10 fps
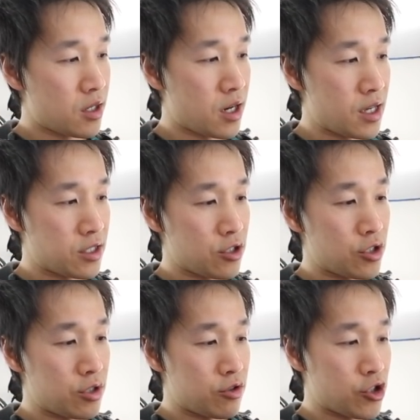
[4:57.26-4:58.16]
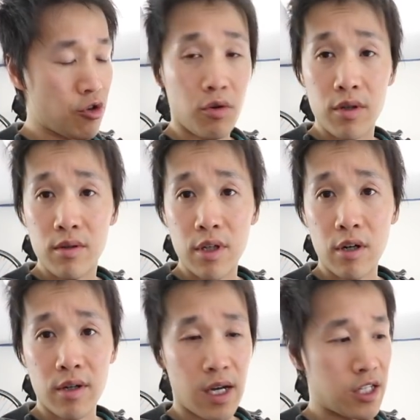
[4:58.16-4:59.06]
nice stroke, you
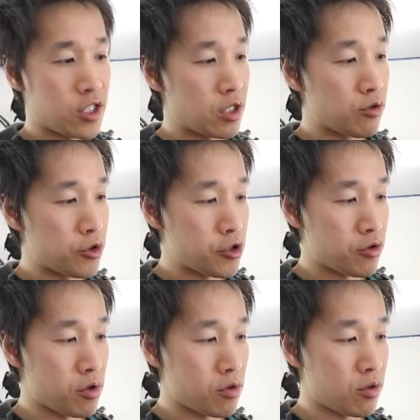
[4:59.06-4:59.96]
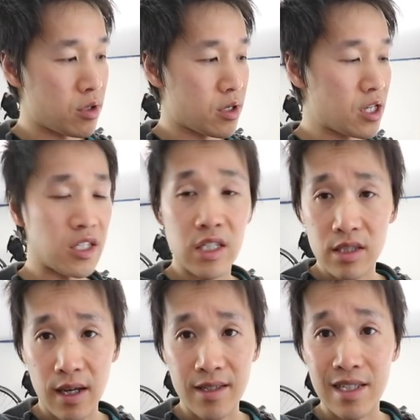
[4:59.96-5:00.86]
know, a nice single stroke,
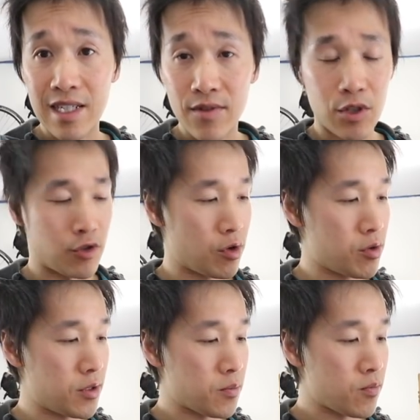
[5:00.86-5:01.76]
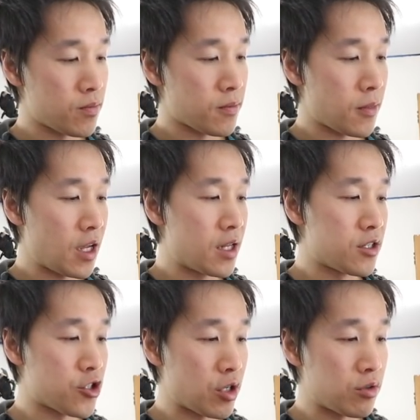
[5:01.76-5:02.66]
nice even stroke,
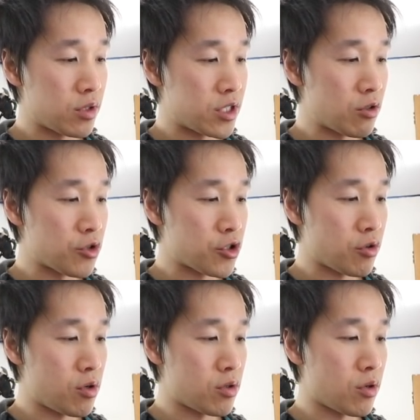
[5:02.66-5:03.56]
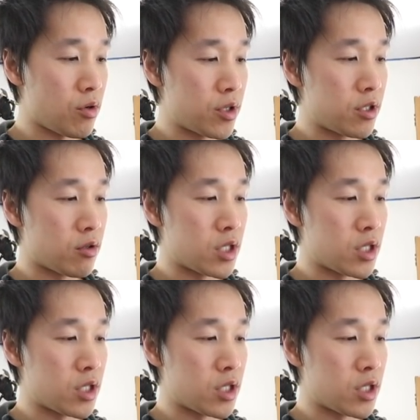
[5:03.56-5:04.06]
and a single stroke, or you can go